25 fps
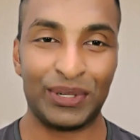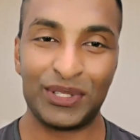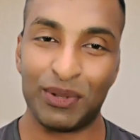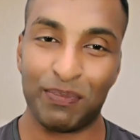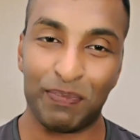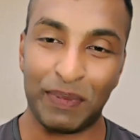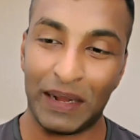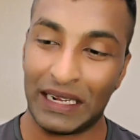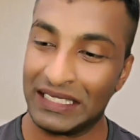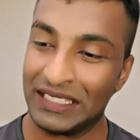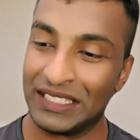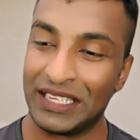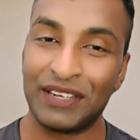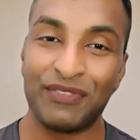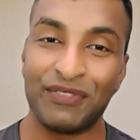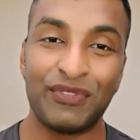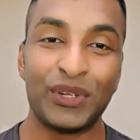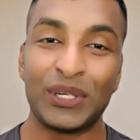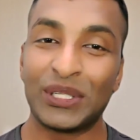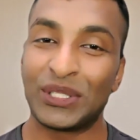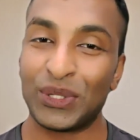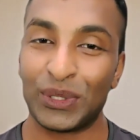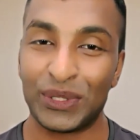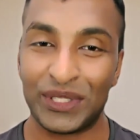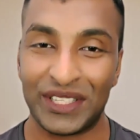So Parsons
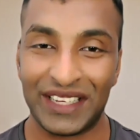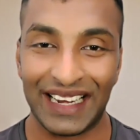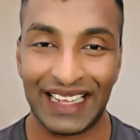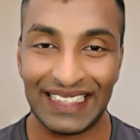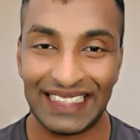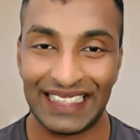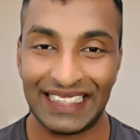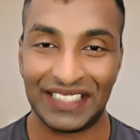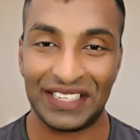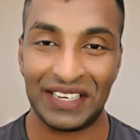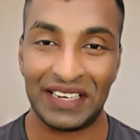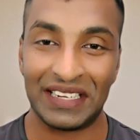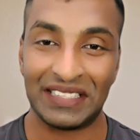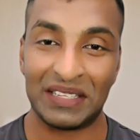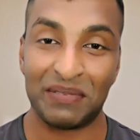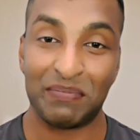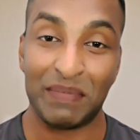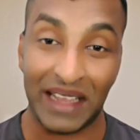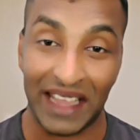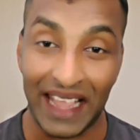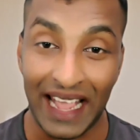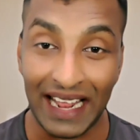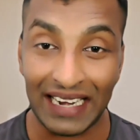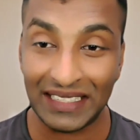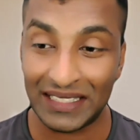viewed socialization as a
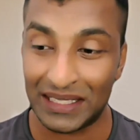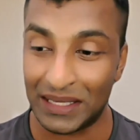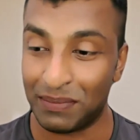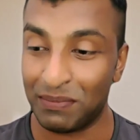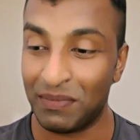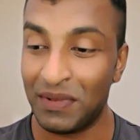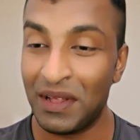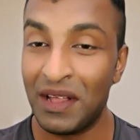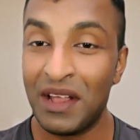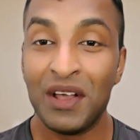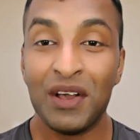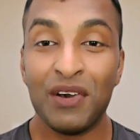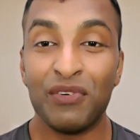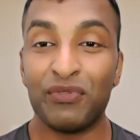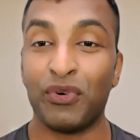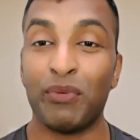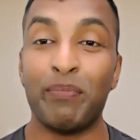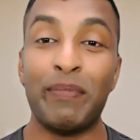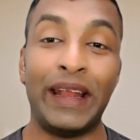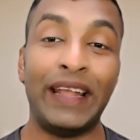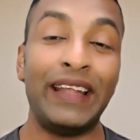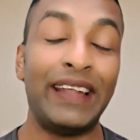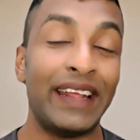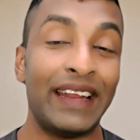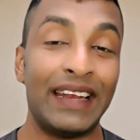mechanism for
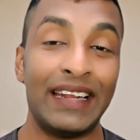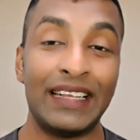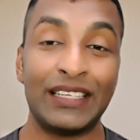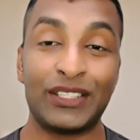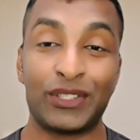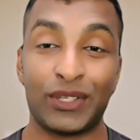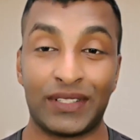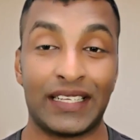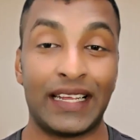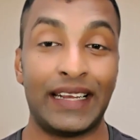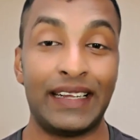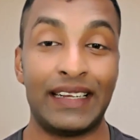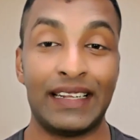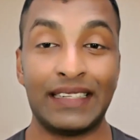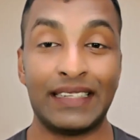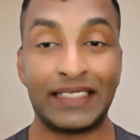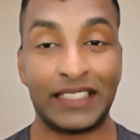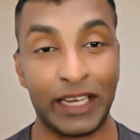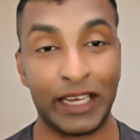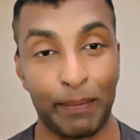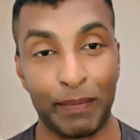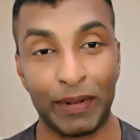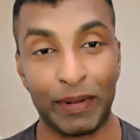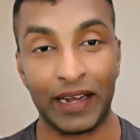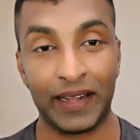maintaining societal
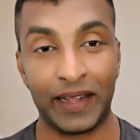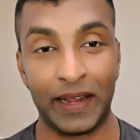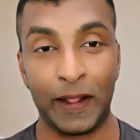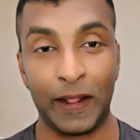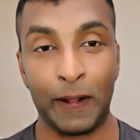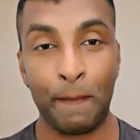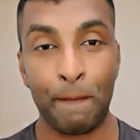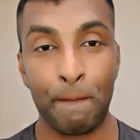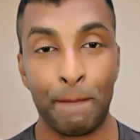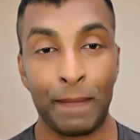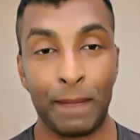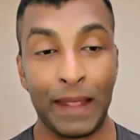stability.